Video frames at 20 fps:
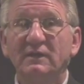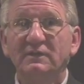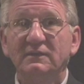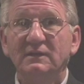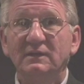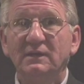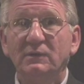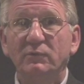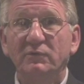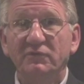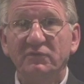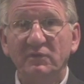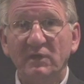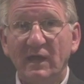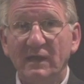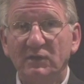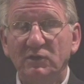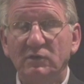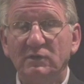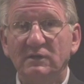that he was
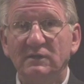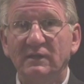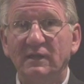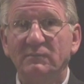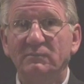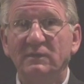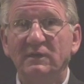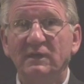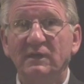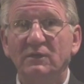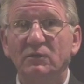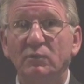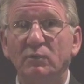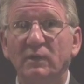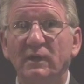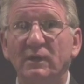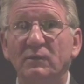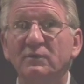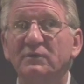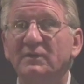not going to let me get
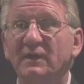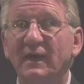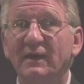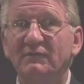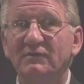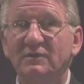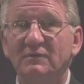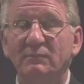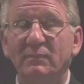away with having